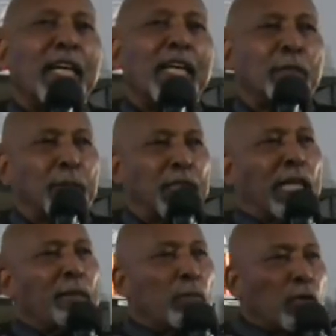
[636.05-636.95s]
and the
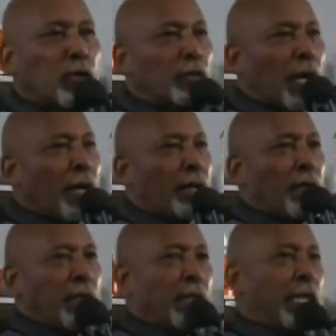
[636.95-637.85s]
mistake most of our
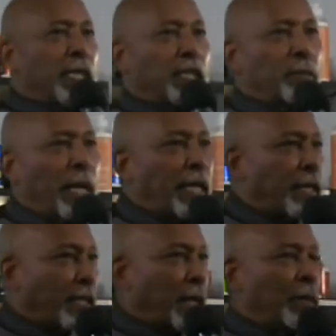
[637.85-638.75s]
leaders make,
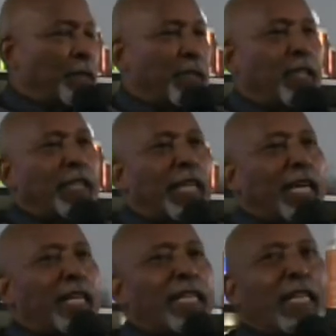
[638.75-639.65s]
and some even
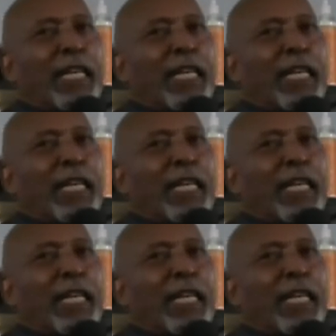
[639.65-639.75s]
today,